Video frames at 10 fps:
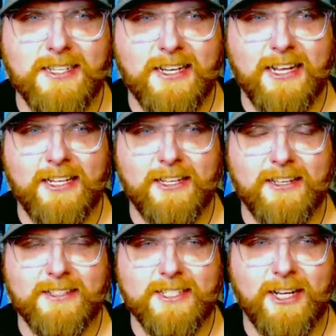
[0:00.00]
And then
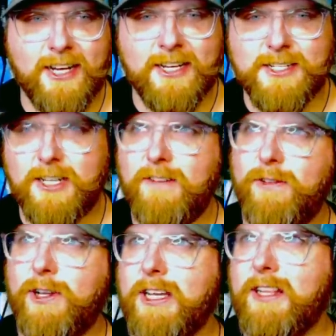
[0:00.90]
the sun, instead of
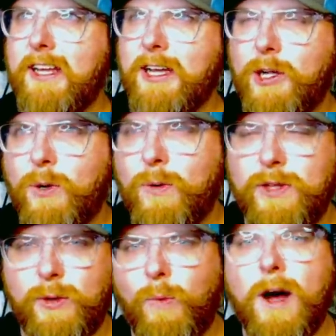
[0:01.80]
looking like a
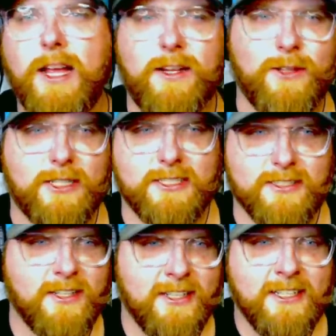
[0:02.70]
golden white,
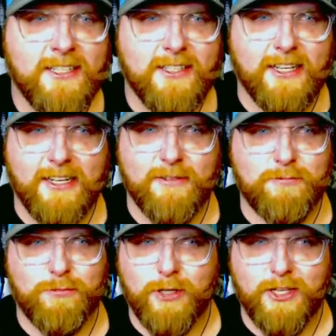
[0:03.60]
looks like a
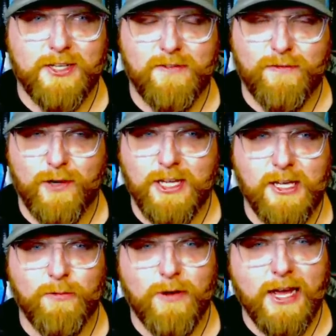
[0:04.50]
really
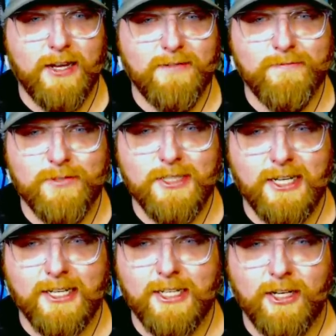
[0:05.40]
freaky red
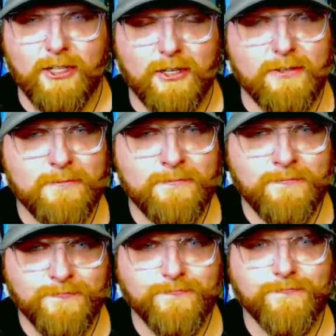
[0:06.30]
color.